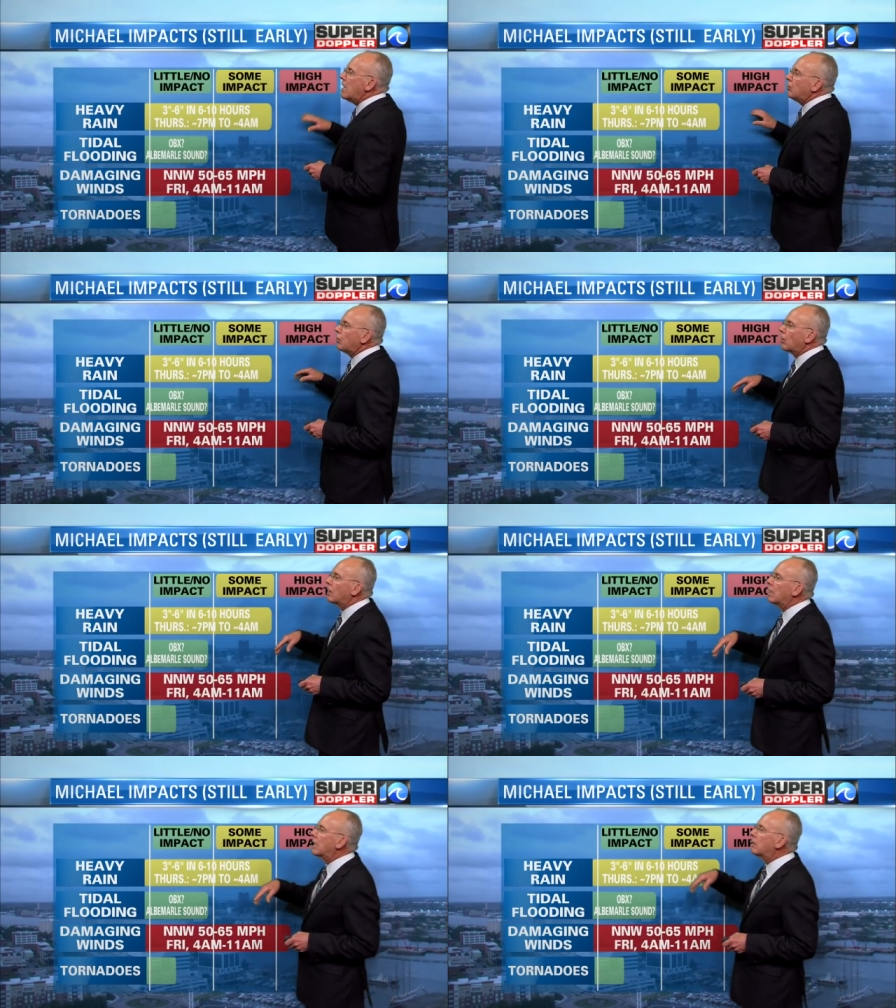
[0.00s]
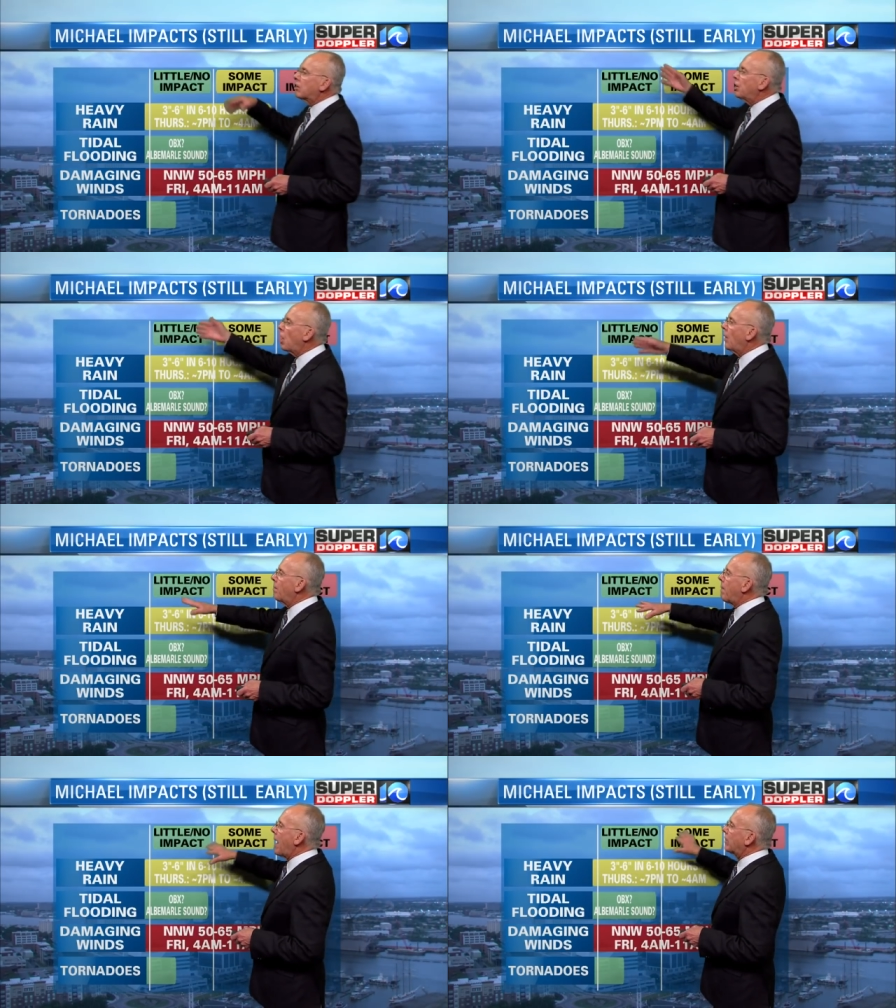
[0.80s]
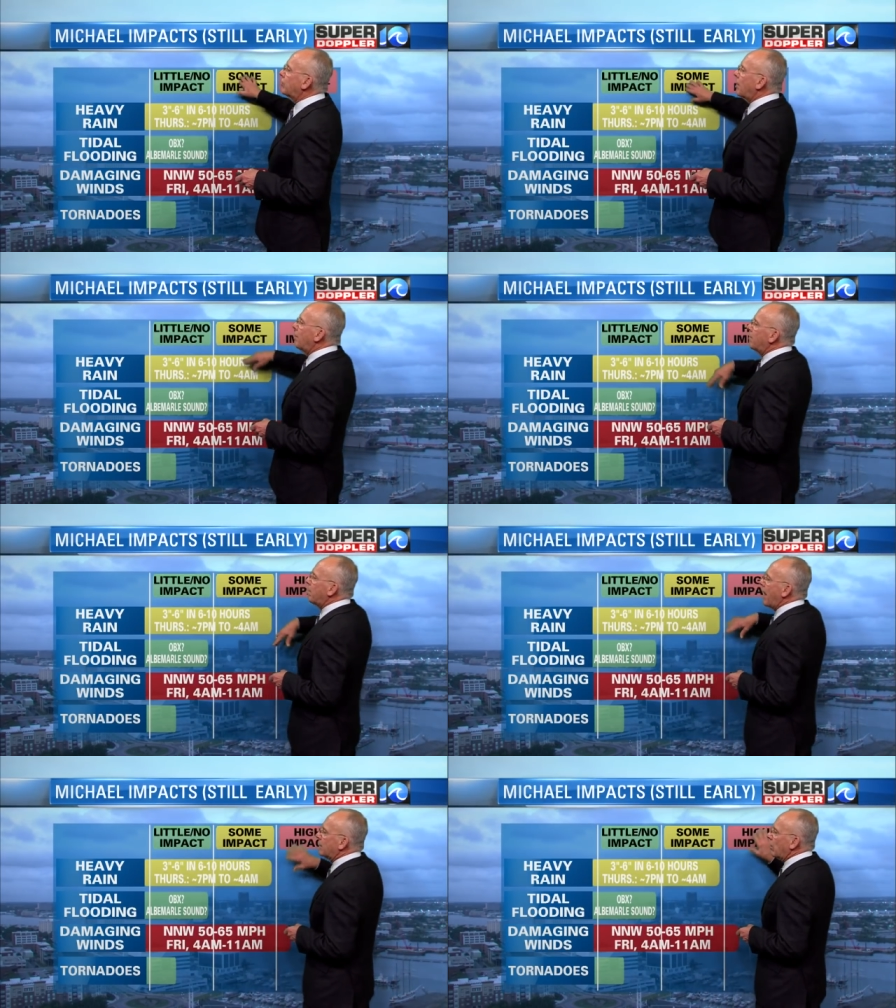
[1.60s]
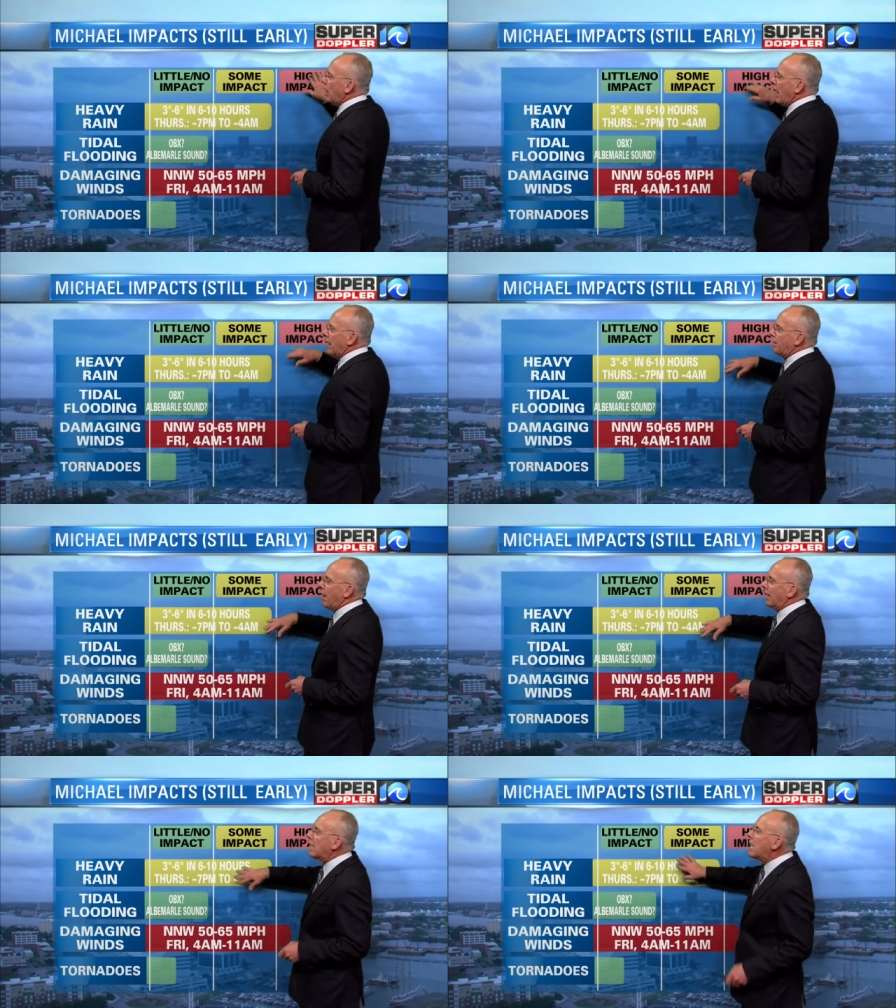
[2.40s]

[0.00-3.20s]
So little to no impact, some impact or high impact.